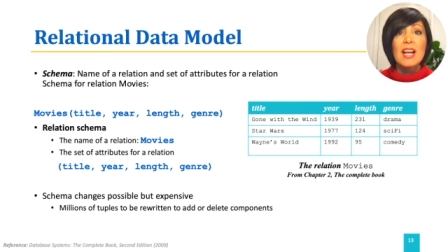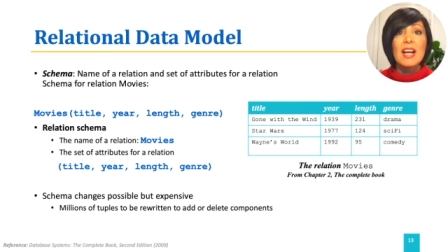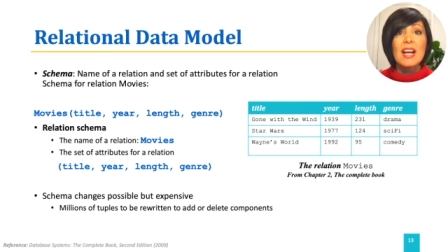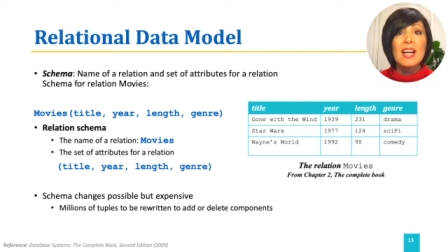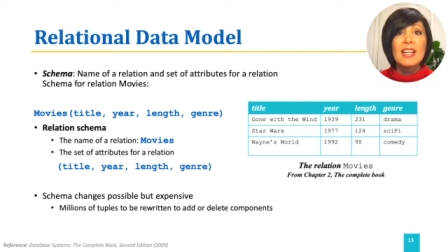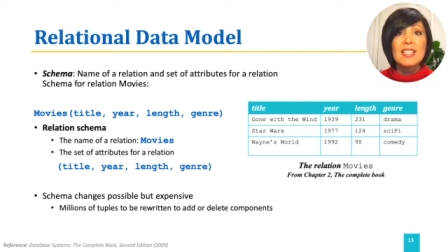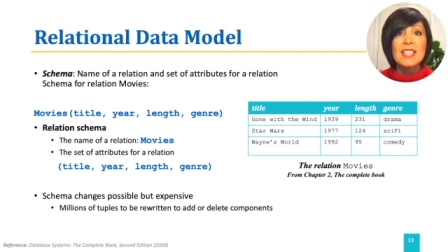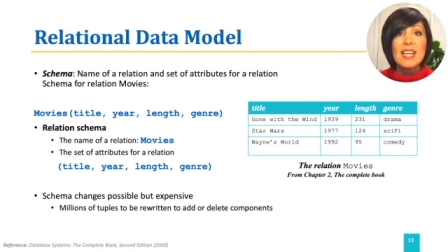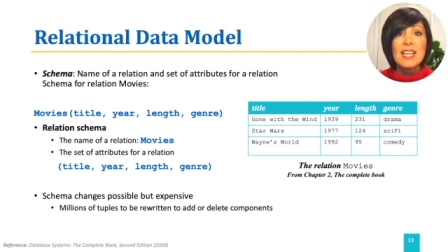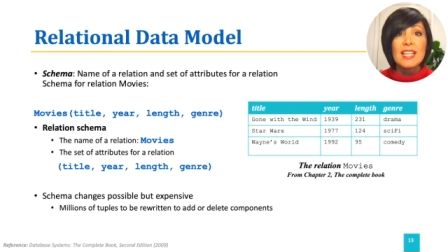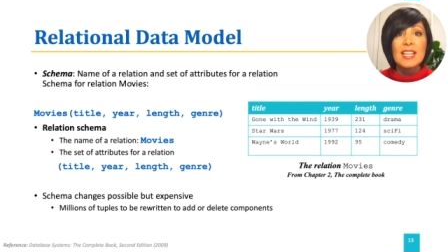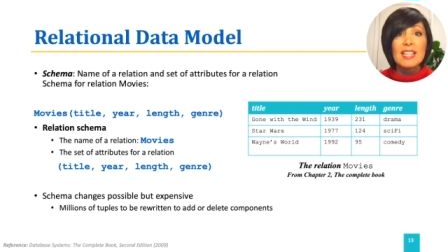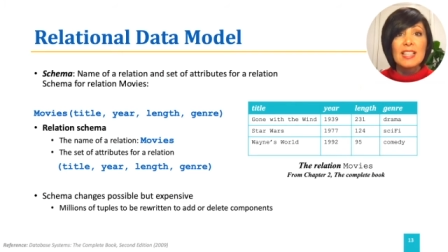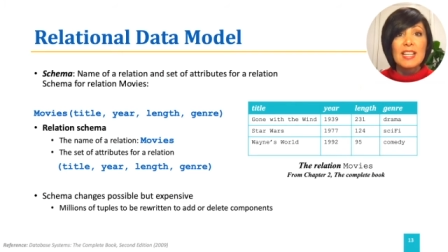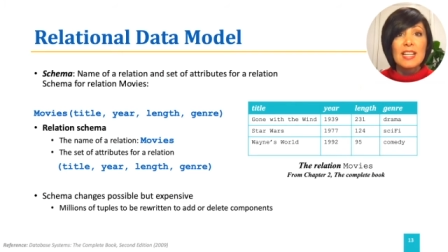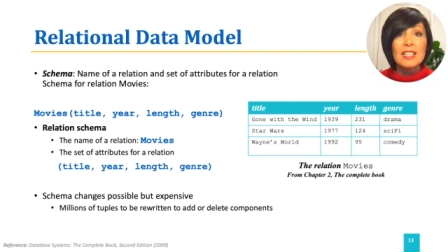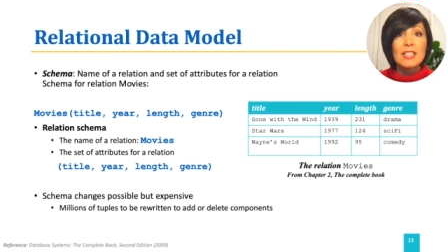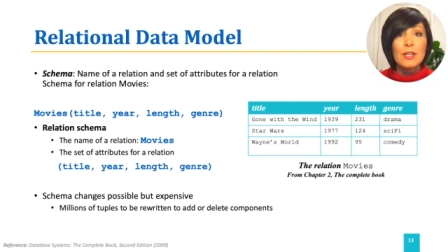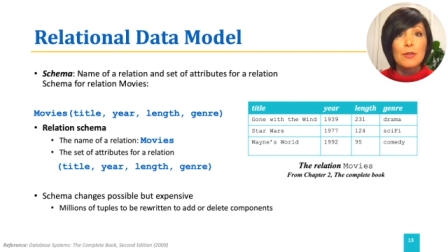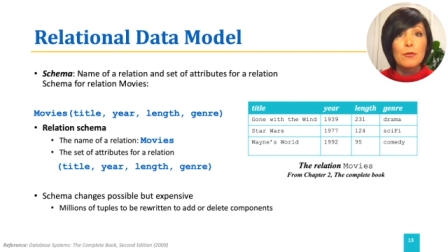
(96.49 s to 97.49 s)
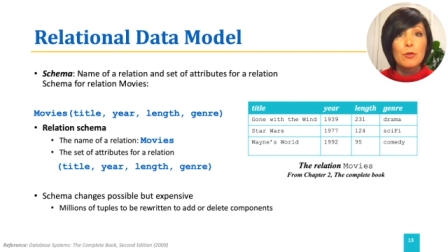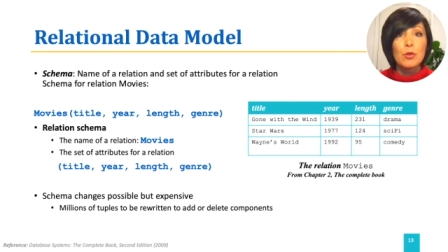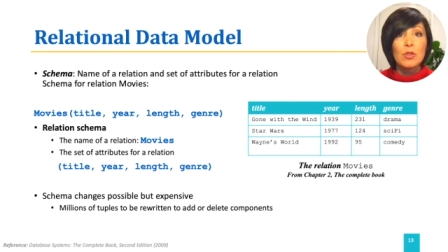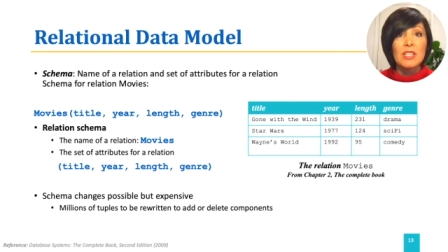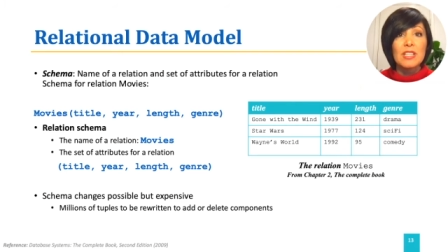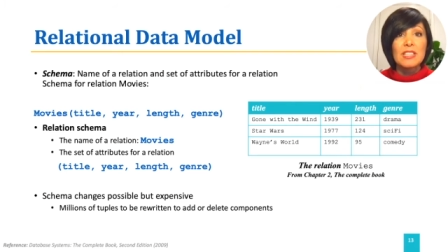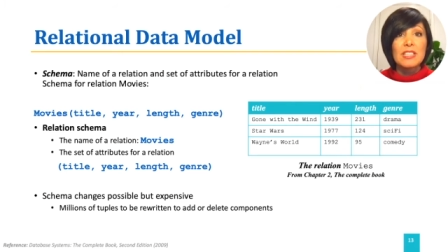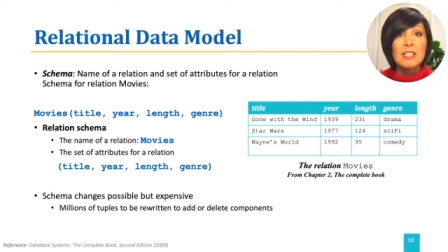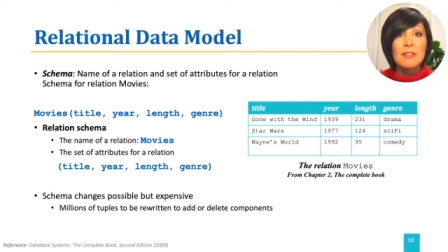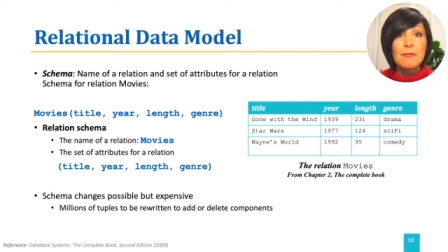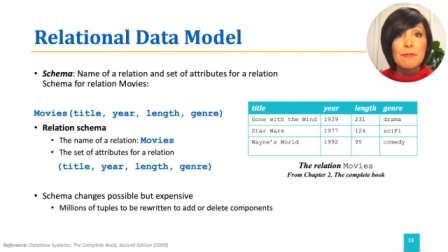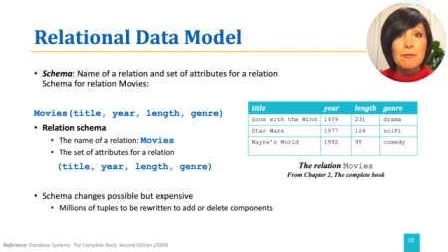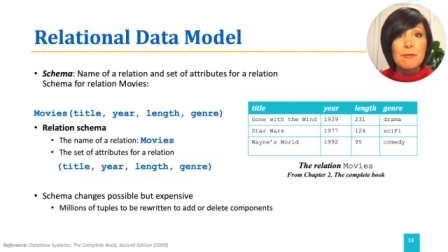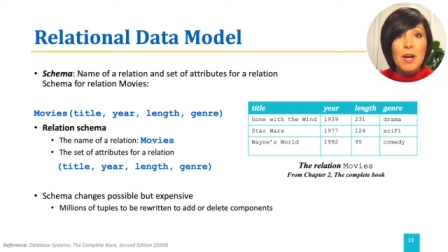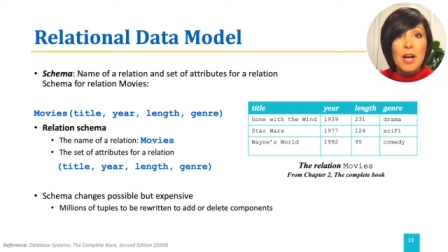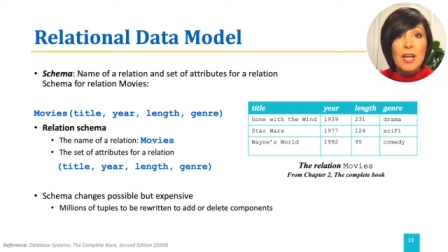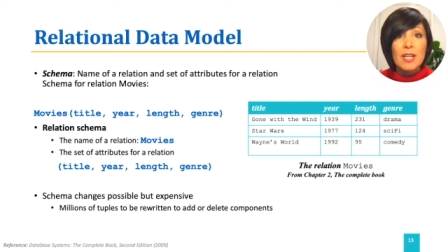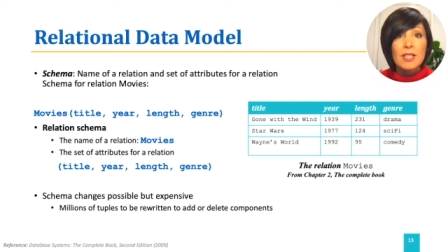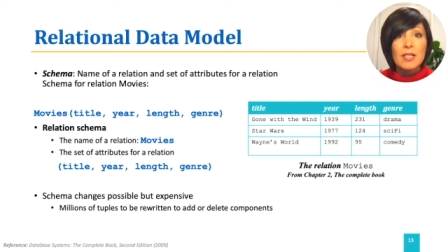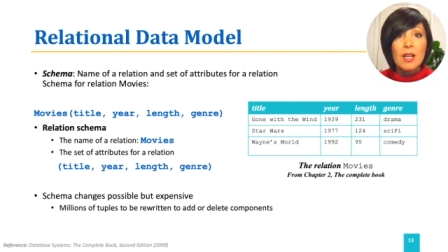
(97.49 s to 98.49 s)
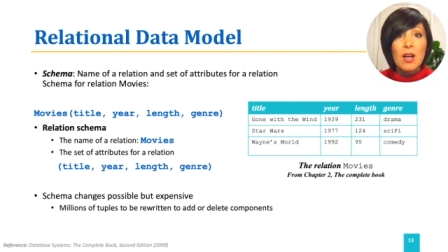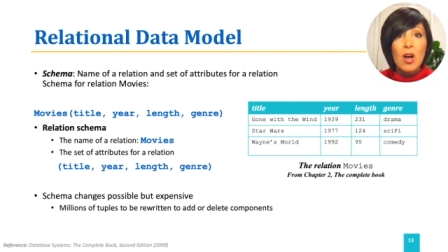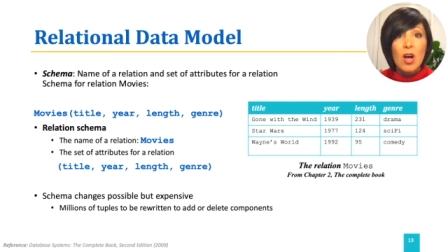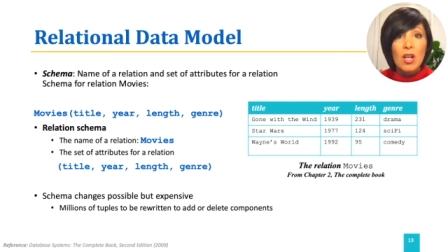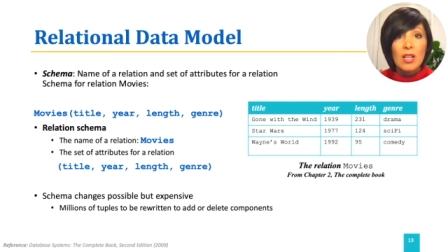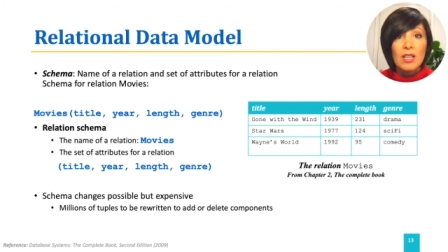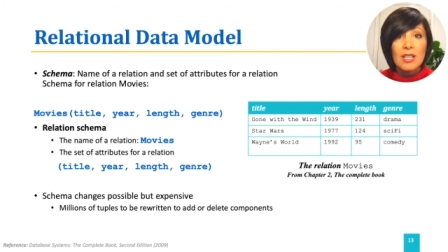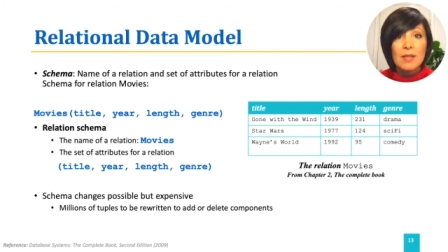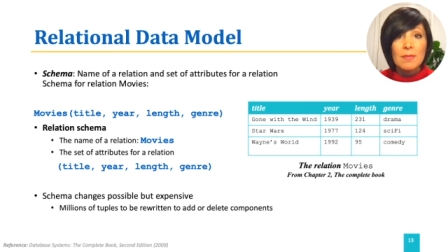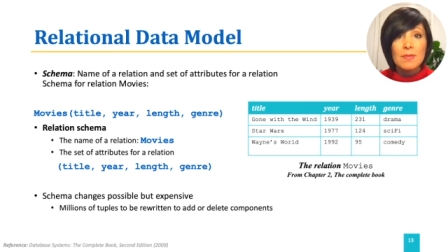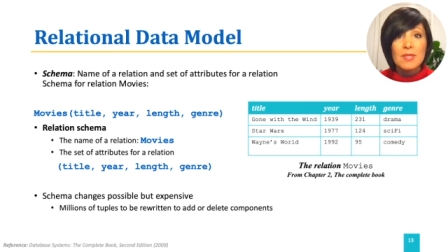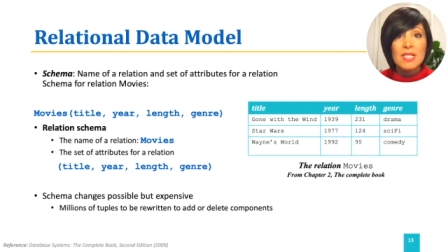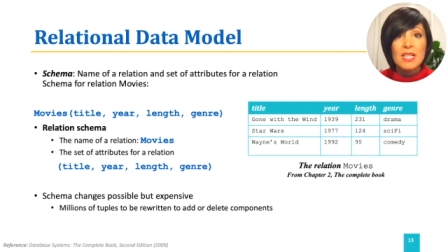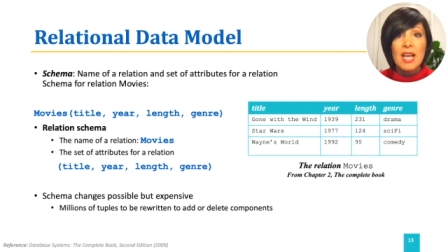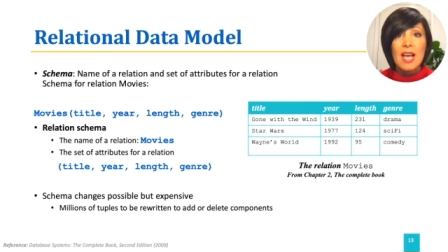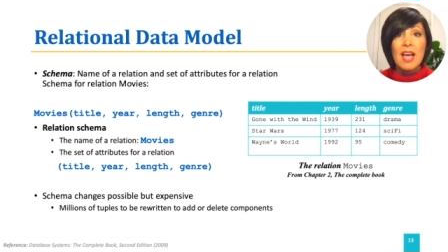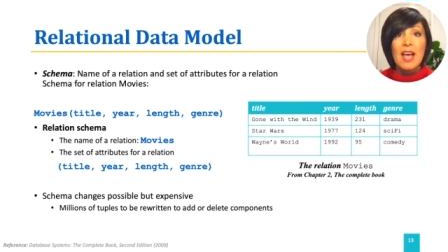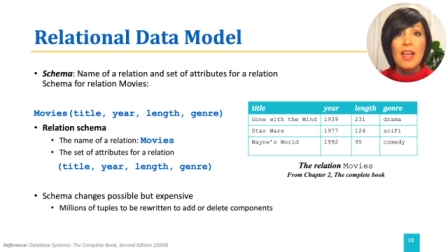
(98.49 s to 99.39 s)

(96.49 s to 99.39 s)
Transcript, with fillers: containing data for the defined columns